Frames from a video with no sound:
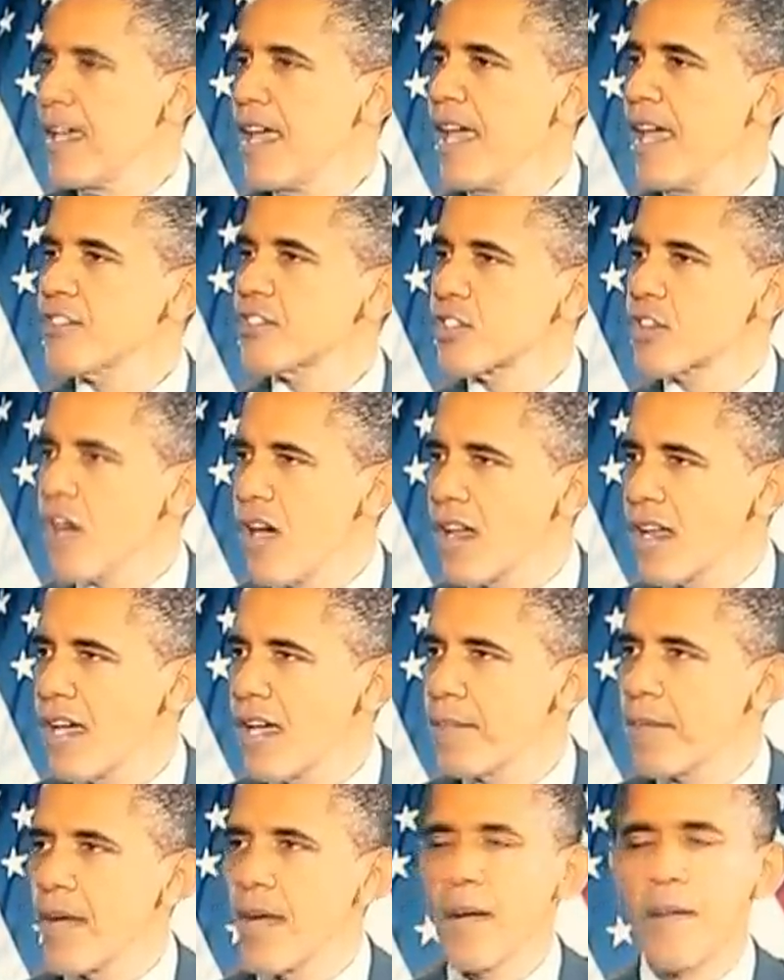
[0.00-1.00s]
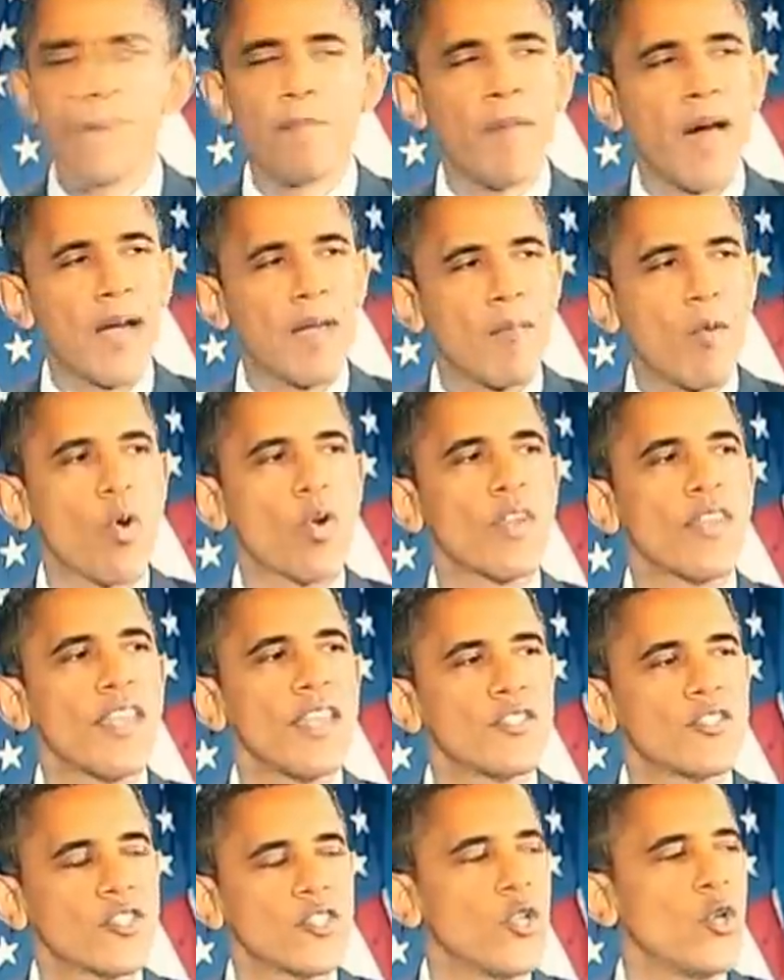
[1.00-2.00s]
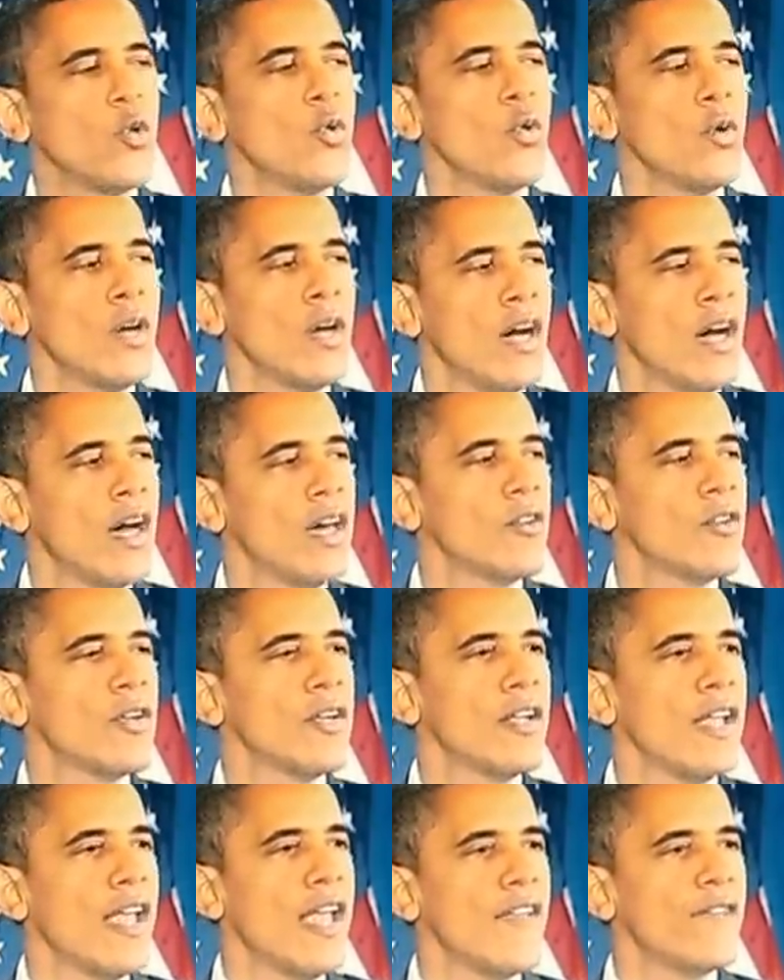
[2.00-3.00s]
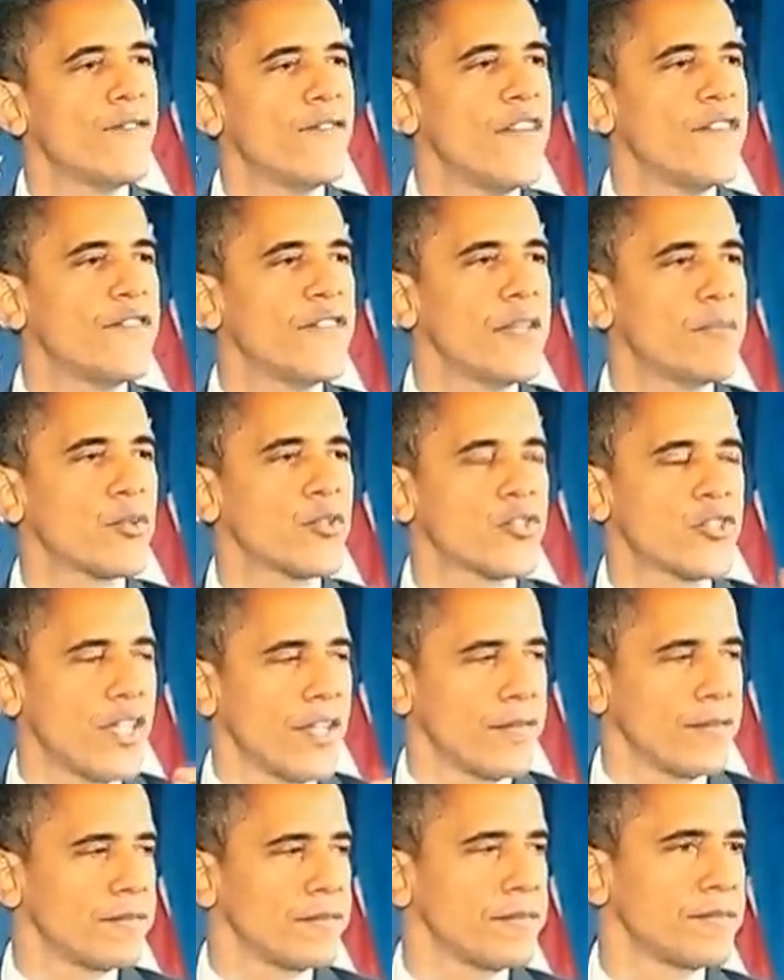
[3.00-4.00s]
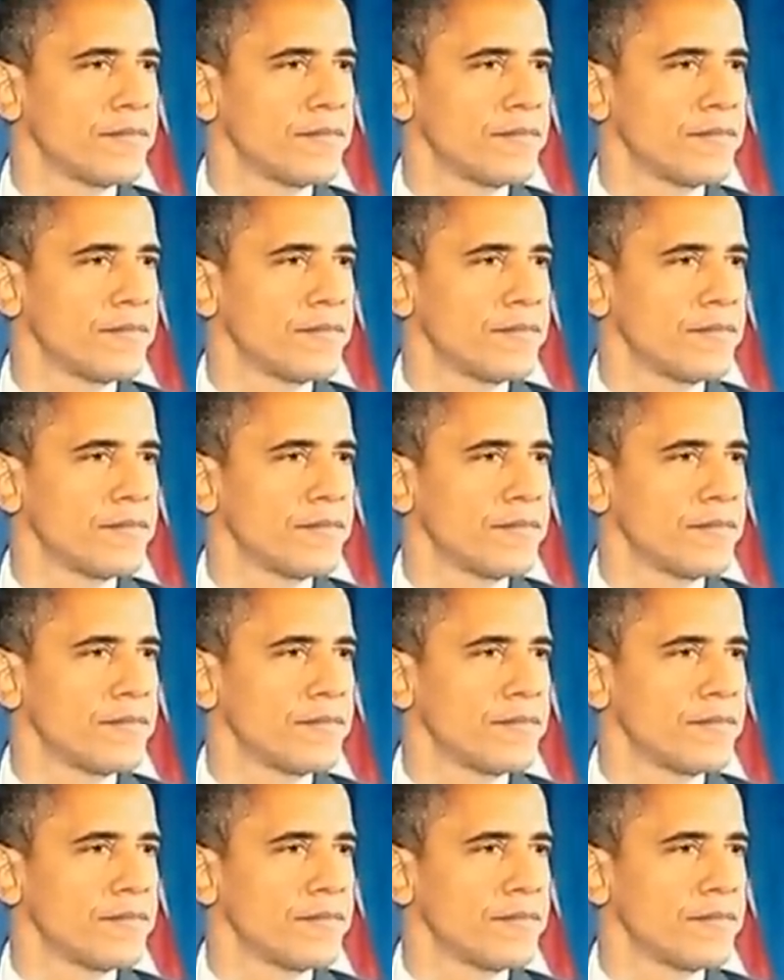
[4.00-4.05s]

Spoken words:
has gone up by more than 250%